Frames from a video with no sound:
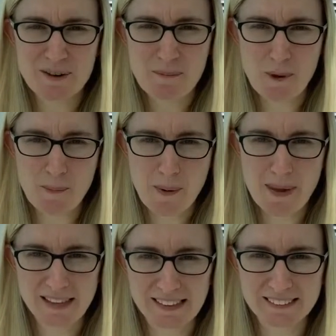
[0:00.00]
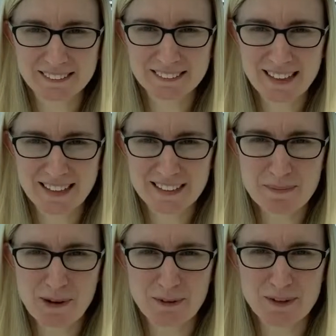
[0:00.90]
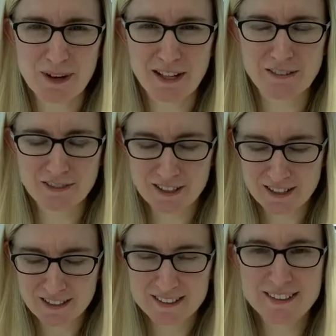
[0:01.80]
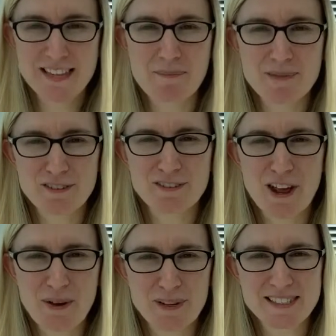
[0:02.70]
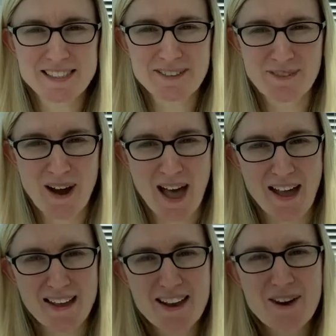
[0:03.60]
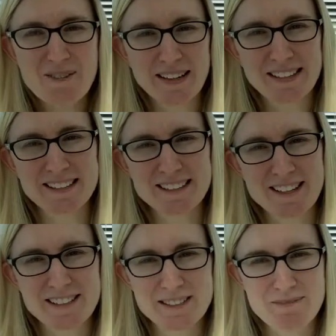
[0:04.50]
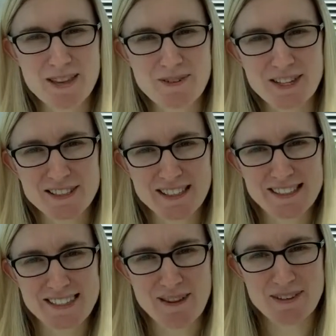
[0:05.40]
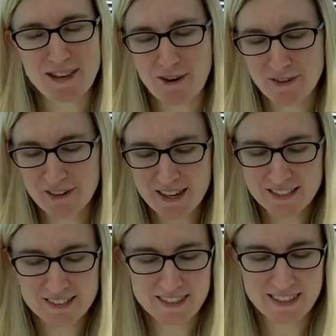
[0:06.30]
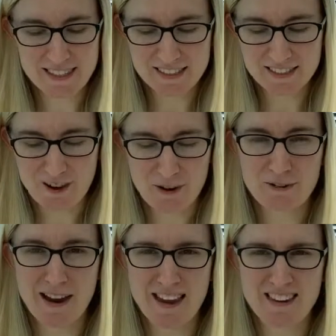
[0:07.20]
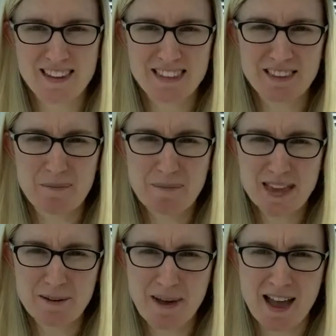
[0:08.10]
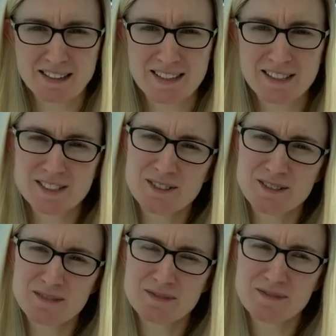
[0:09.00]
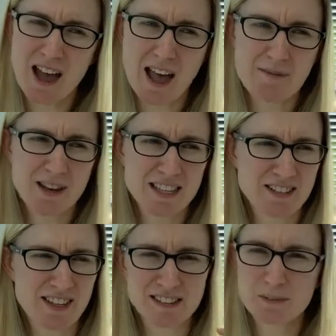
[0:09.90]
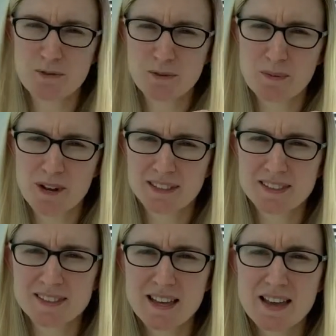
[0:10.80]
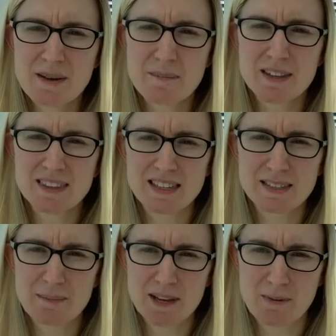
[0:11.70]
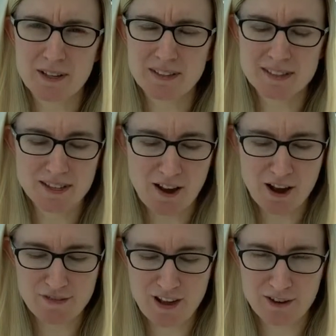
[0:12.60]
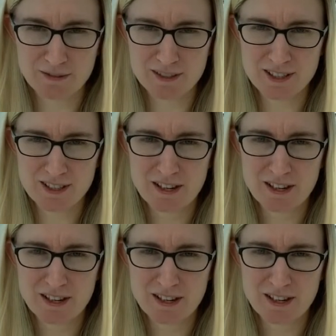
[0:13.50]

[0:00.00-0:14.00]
mop up any spills or kind of stem the flow, as it were, when he decided to pee when I took his nappy off. So these are great. And I think the bigger pads they do, I think you can get smaller ones, but these big ones I found